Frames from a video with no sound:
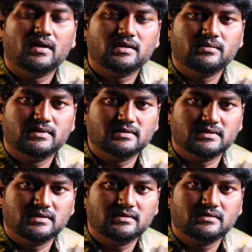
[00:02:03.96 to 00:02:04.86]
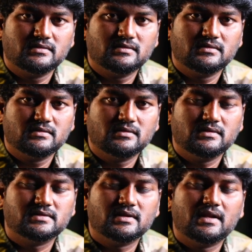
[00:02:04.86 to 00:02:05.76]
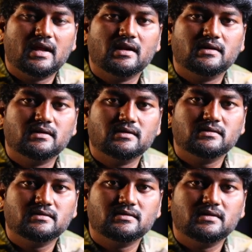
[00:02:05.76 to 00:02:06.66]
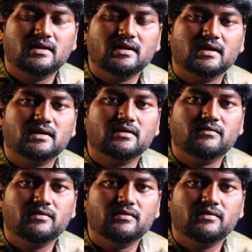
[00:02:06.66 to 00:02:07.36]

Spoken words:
Parthiban sir is a talented, dedicated